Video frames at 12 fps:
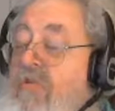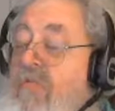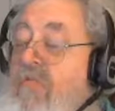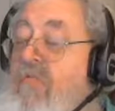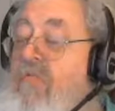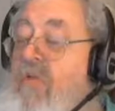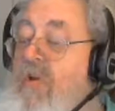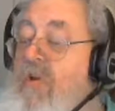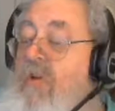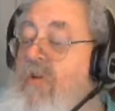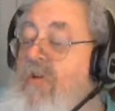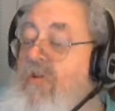what
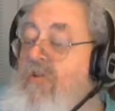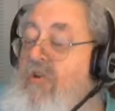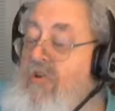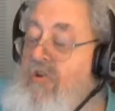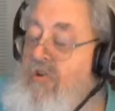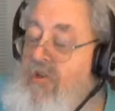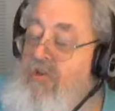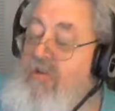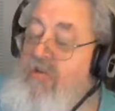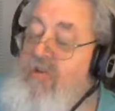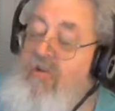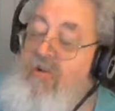turned
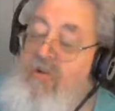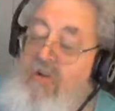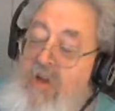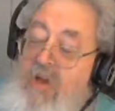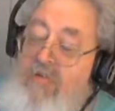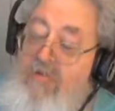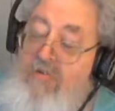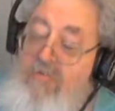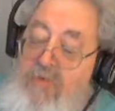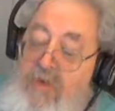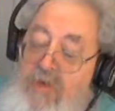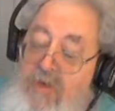out to
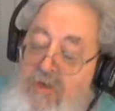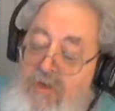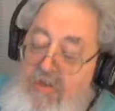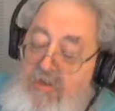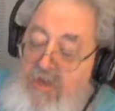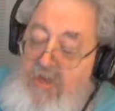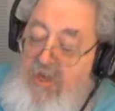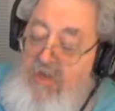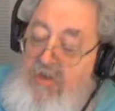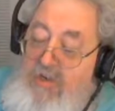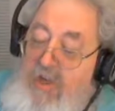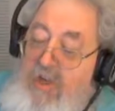be in the
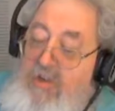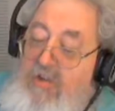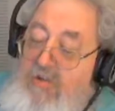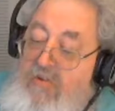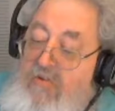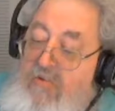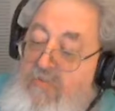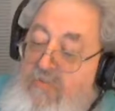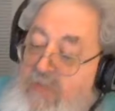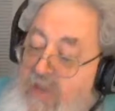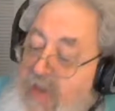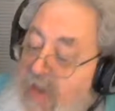end a little
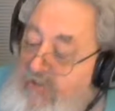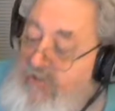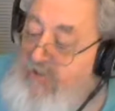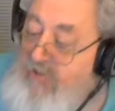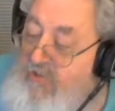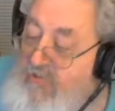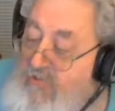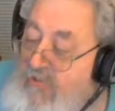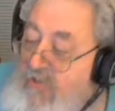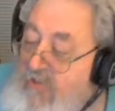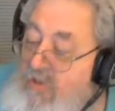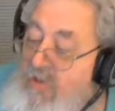fiasco
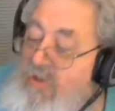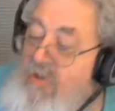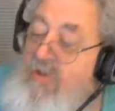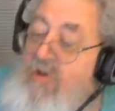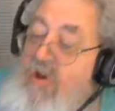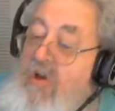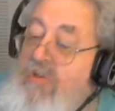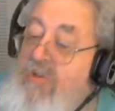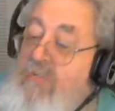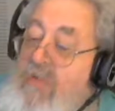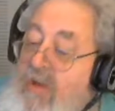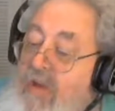called The
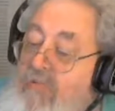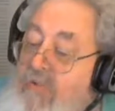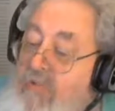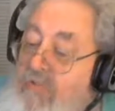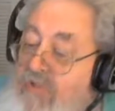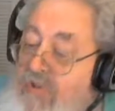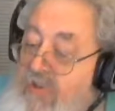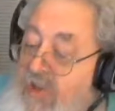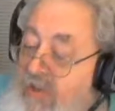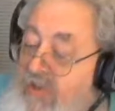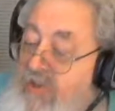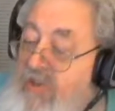Man from
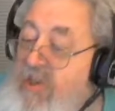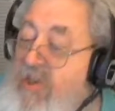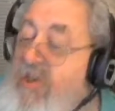Schenectady,